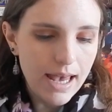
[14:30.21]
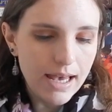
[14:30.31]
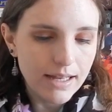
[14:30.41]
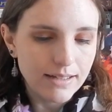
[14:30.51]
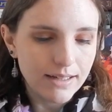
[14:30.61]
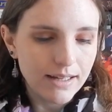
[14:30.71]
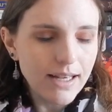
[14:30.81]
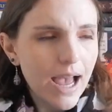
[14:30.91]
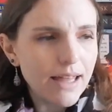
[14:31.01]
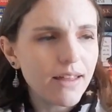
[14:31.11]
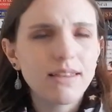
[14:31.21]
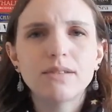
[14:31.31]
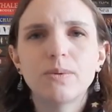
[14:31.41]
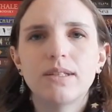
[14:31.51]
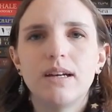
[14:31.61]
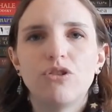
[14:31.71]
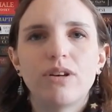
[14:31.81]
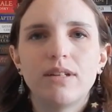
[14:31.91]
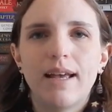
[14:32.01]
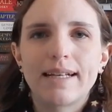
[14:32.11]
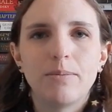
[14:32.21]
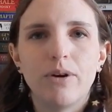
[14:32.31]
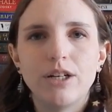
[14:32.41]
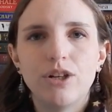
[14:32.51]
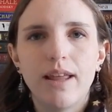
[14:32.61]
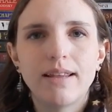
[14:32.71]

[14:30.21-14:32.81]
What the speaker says: And yeah, I thought this was an interesting exploration.